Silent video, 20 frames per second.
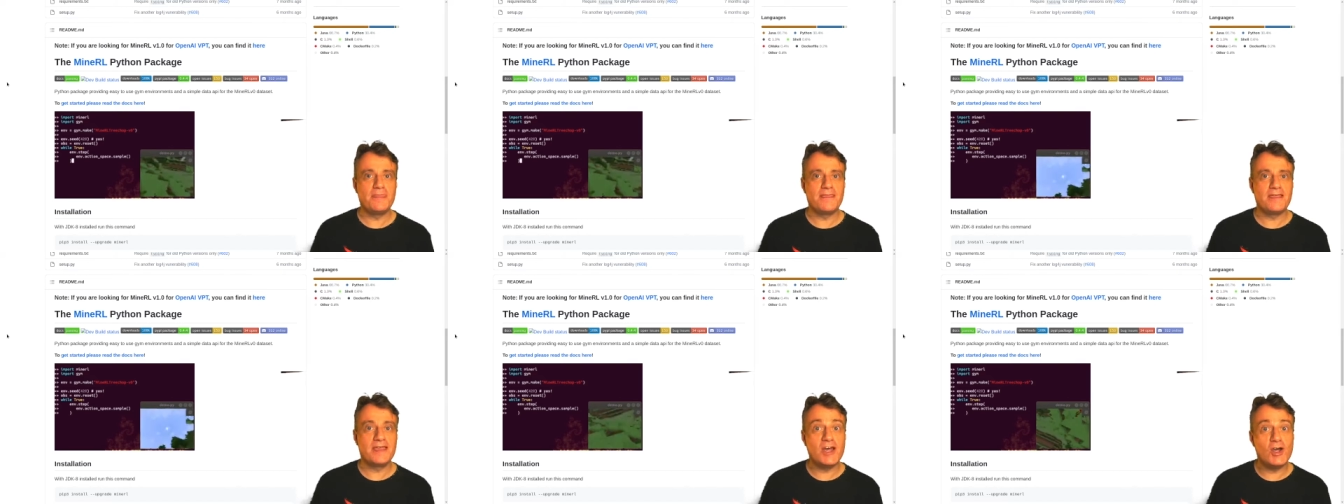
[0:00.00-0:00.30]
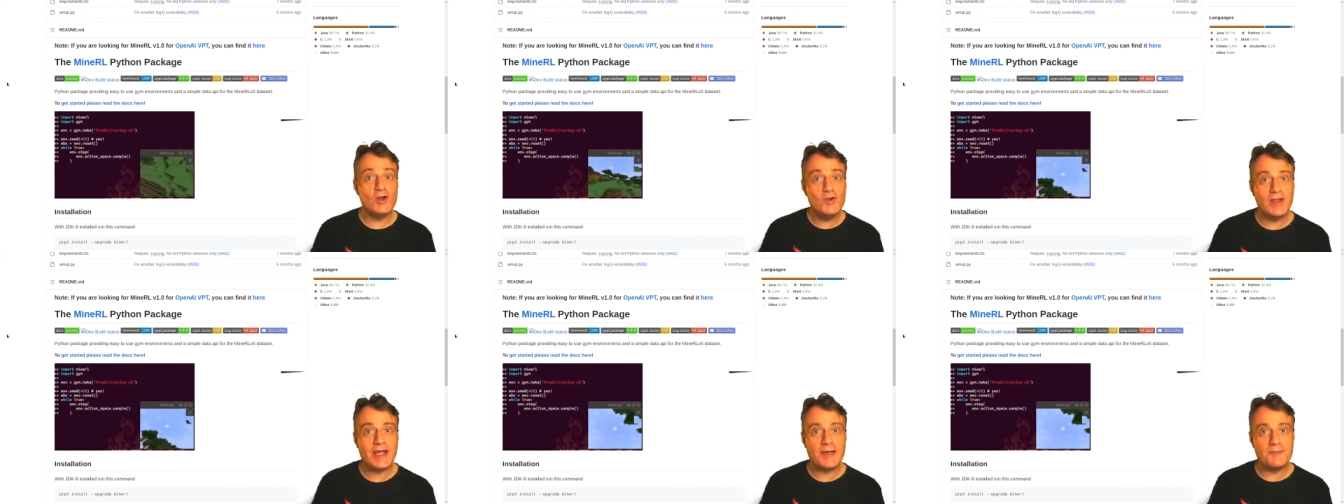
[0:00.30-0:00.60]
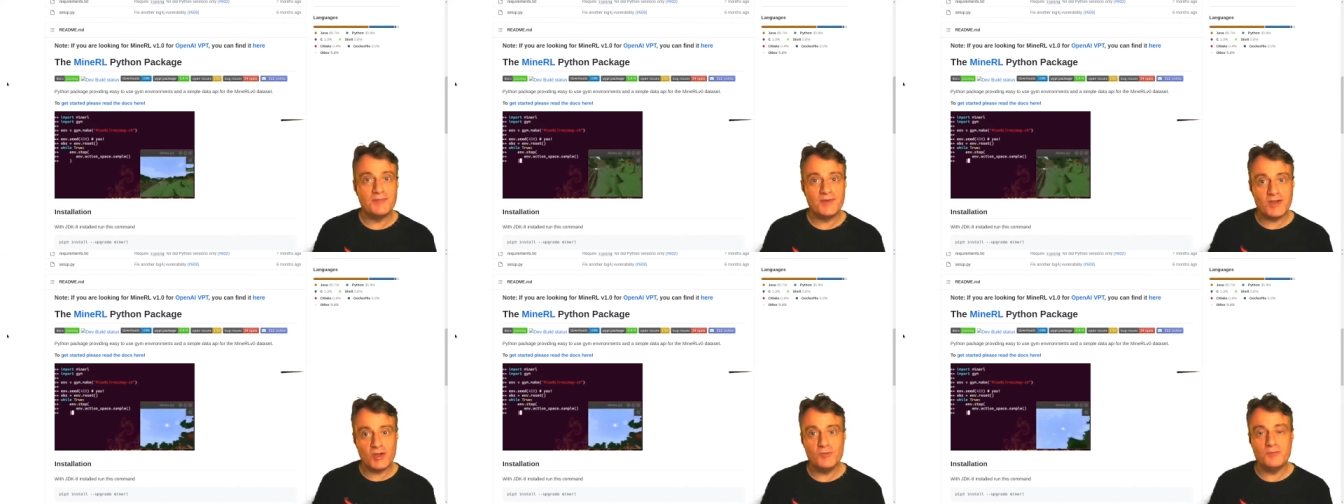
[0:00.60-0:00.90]
Colab
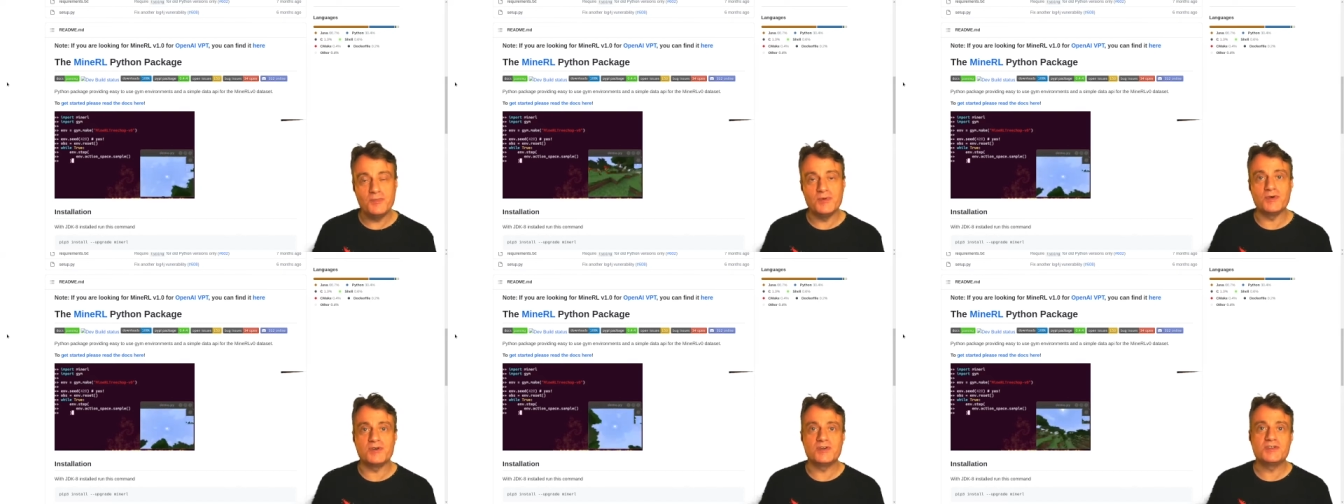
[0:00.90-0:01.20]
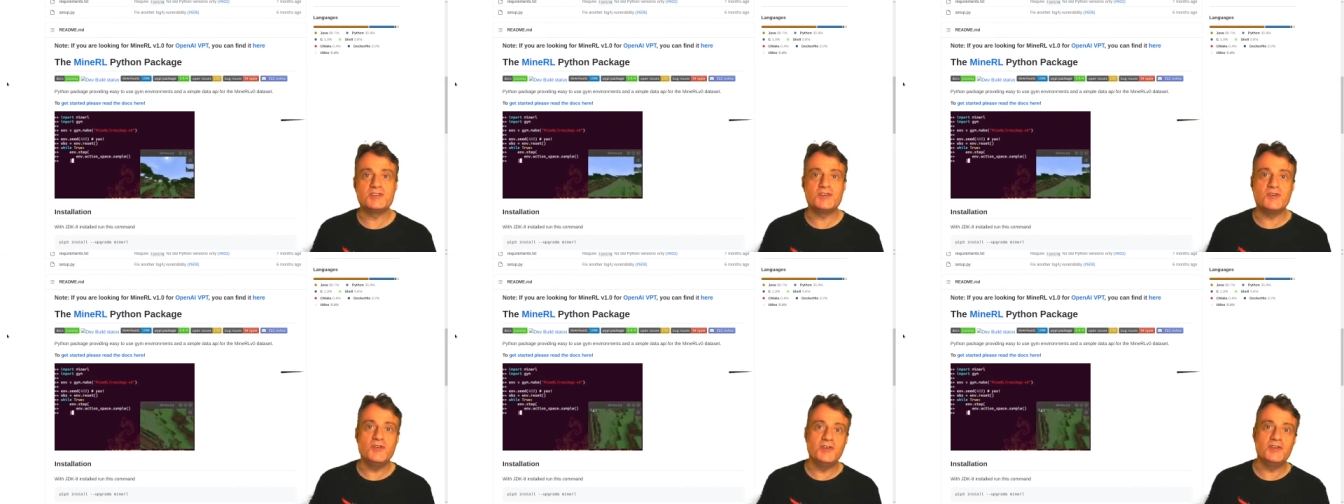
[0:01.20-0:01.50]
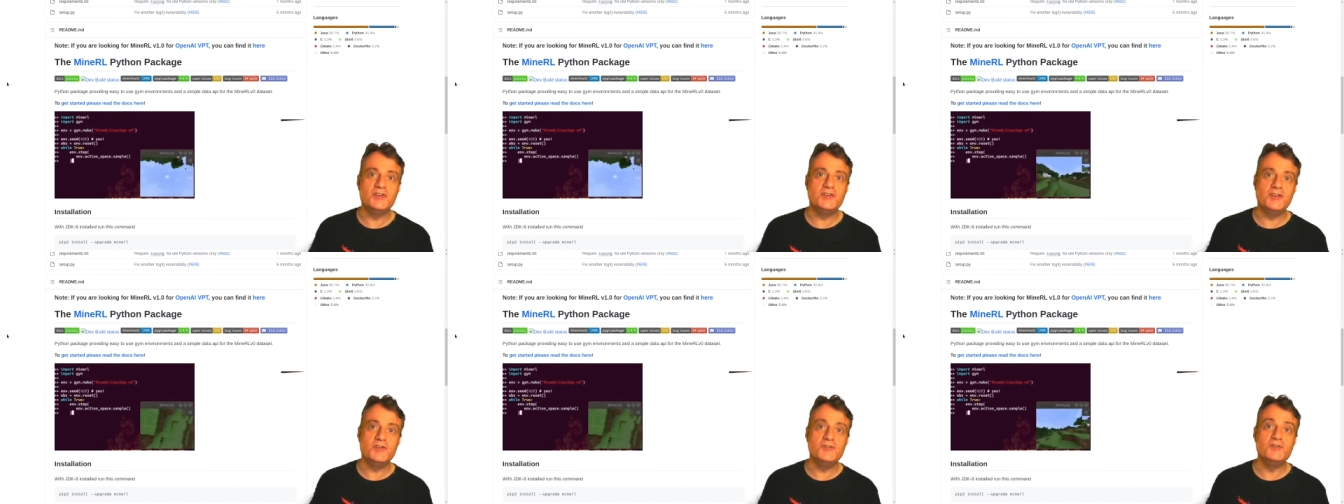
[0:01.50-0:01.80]
notebook so you
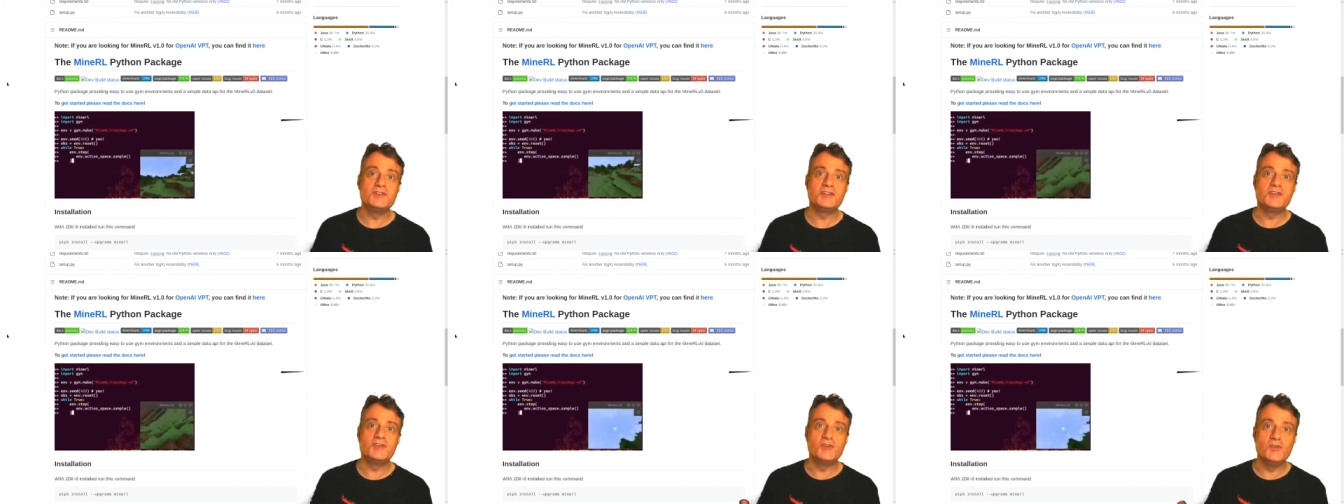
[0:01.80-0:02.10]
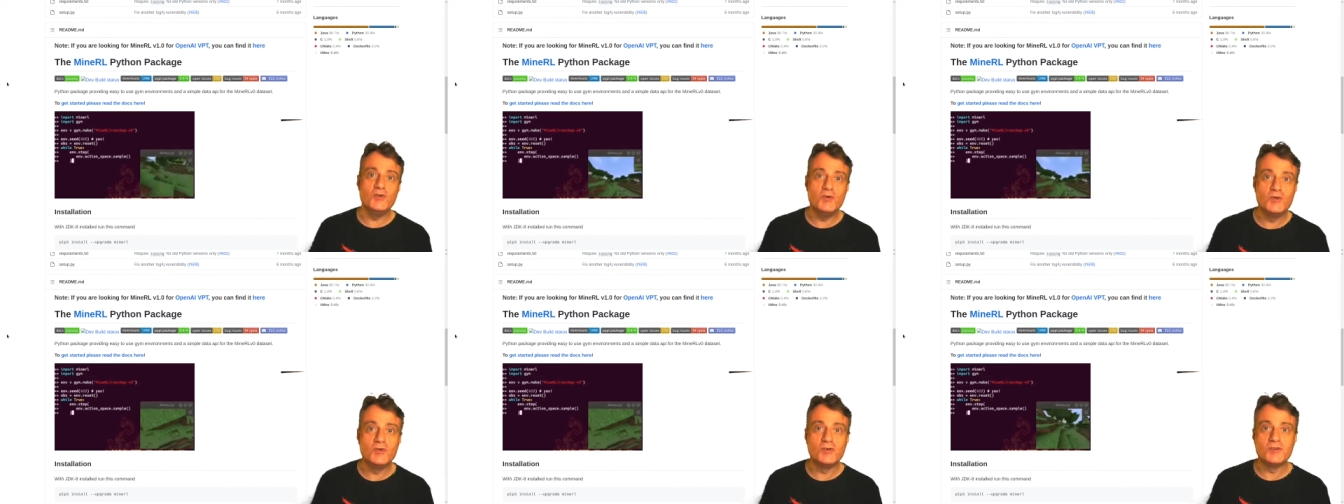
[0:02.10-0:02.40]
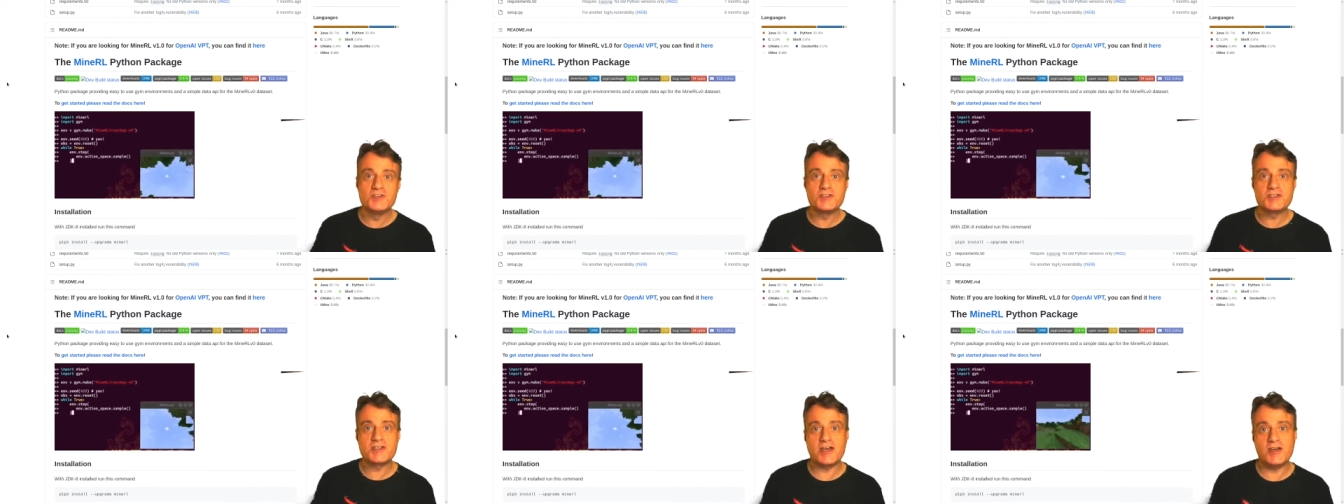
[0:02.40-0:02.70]
can use
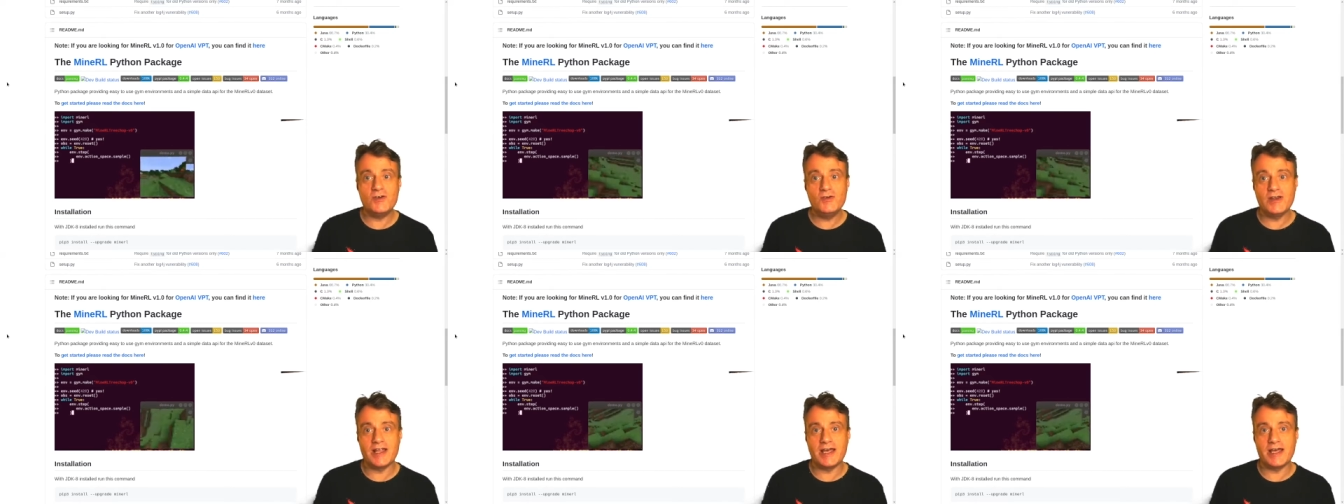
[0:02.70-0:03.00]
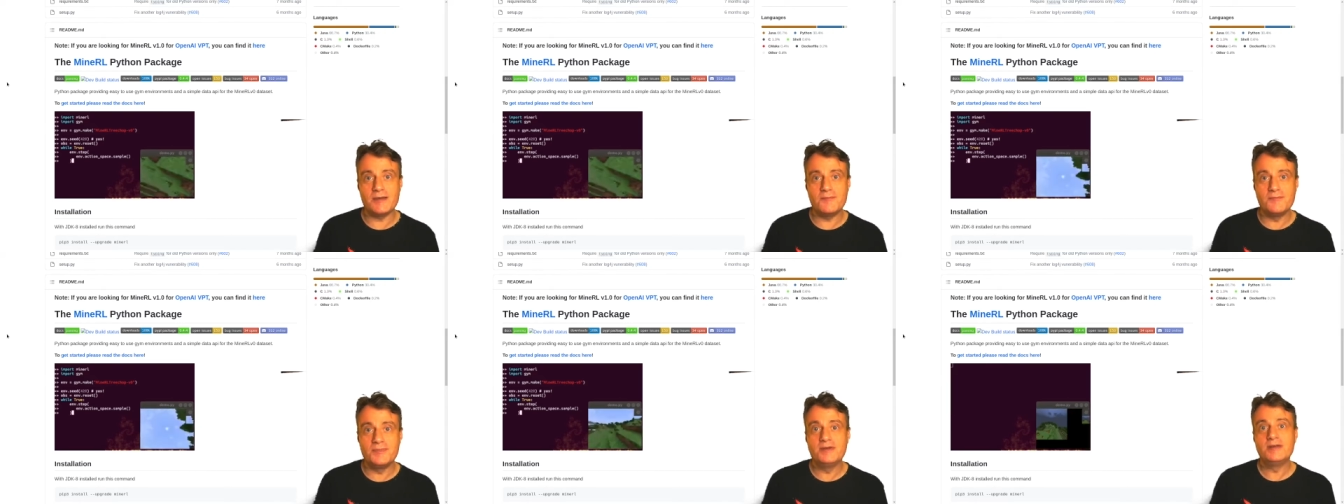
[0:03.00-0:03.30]
Google's Colab,